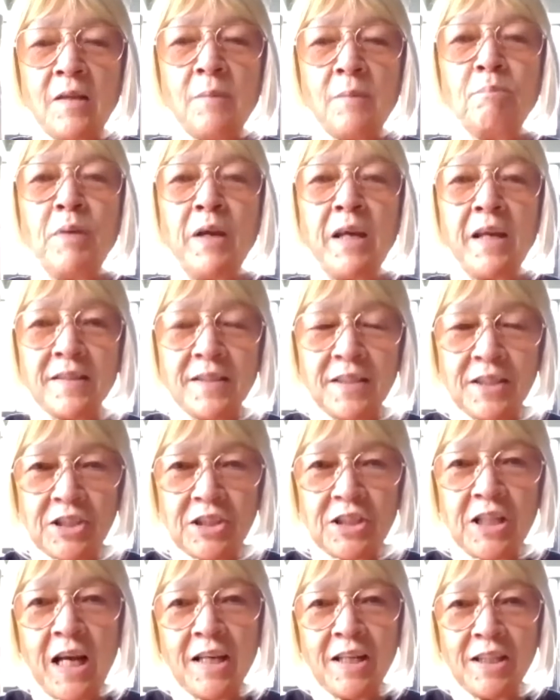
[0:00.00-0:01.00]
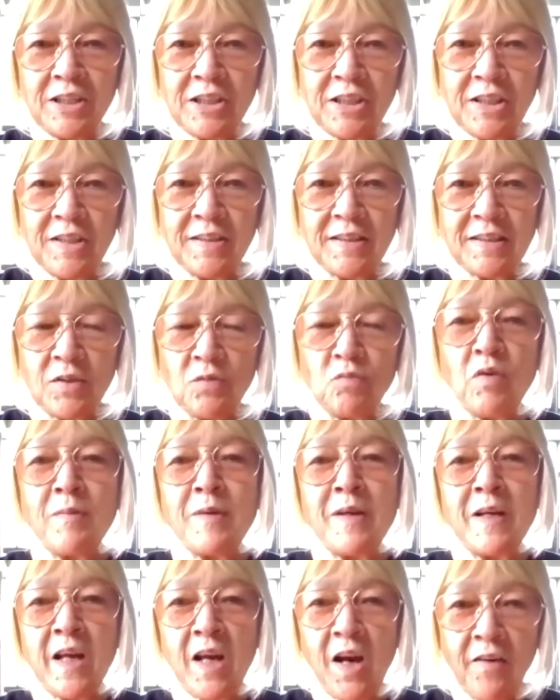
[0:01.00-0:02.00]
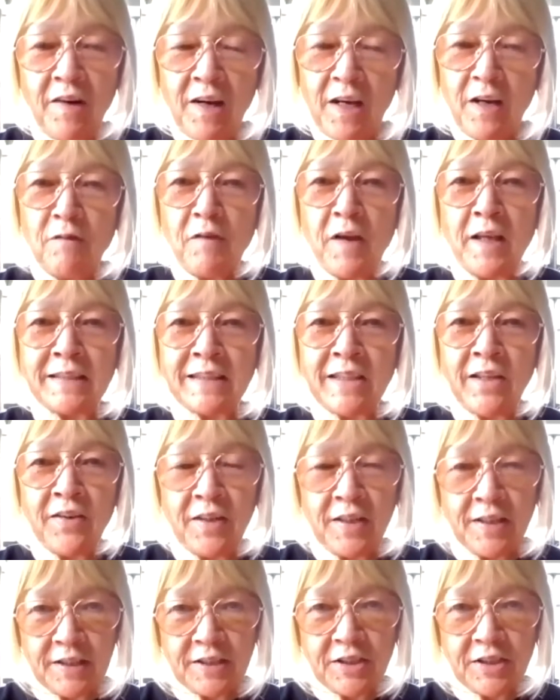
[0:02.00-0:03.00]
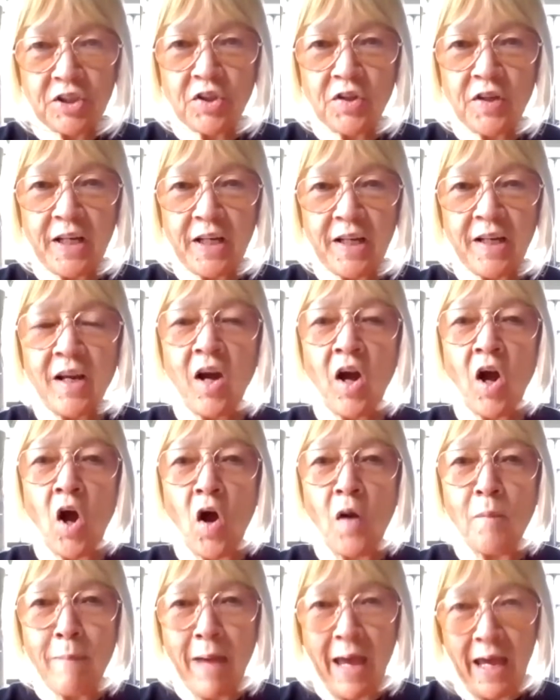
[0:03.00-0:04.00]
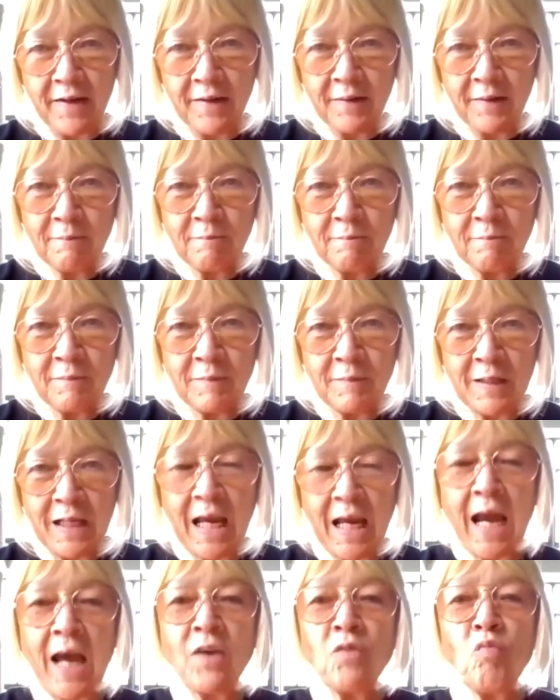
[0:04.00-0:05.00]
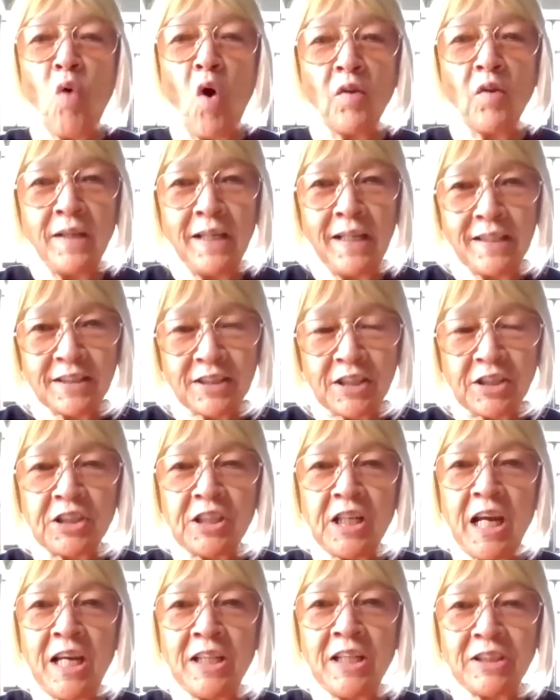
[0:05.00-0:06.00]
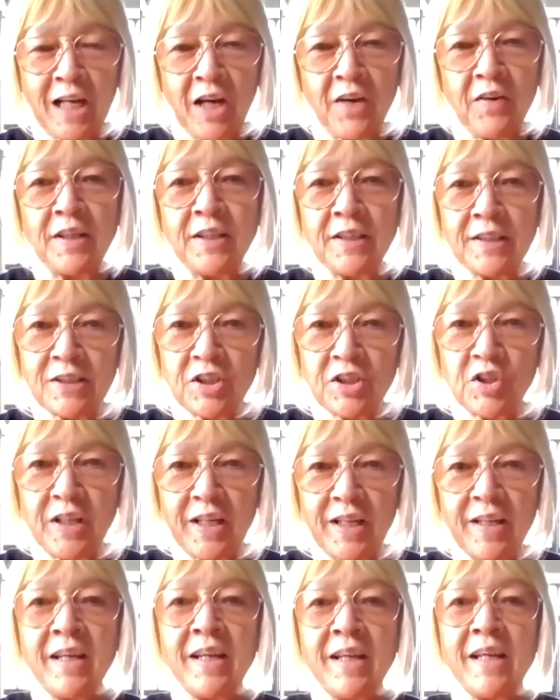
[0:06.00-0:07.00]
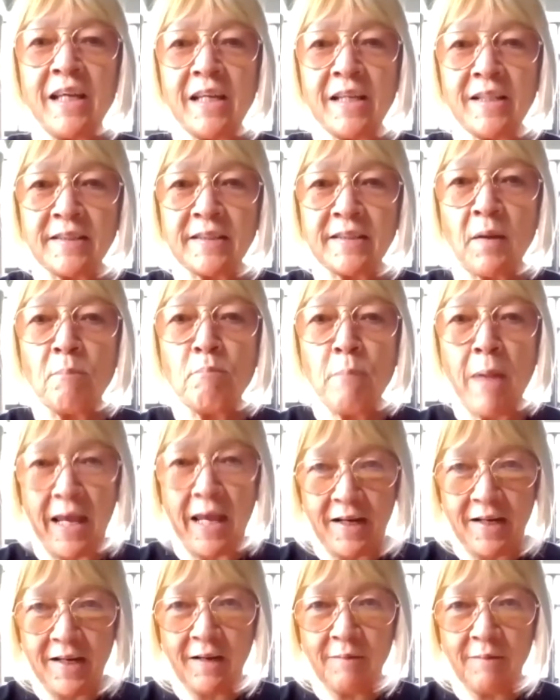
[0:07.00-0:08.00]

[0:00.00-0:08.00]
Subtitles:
The biggest challenges that women currently face in our industry are men. And what needs to change in our industry is men.